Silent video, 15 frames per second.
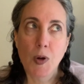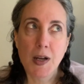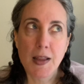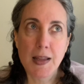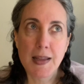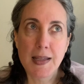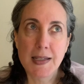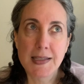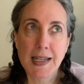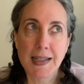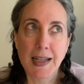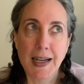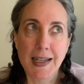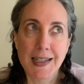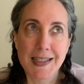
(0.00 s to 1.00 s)
of the things I
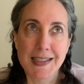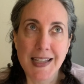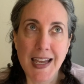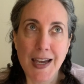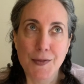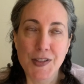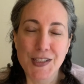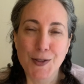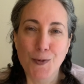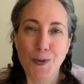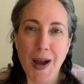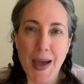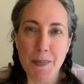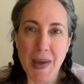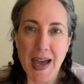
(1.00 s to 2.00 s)
like is they have these
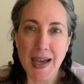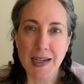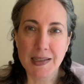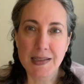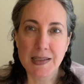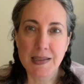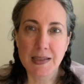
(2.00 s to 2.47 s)
grab bags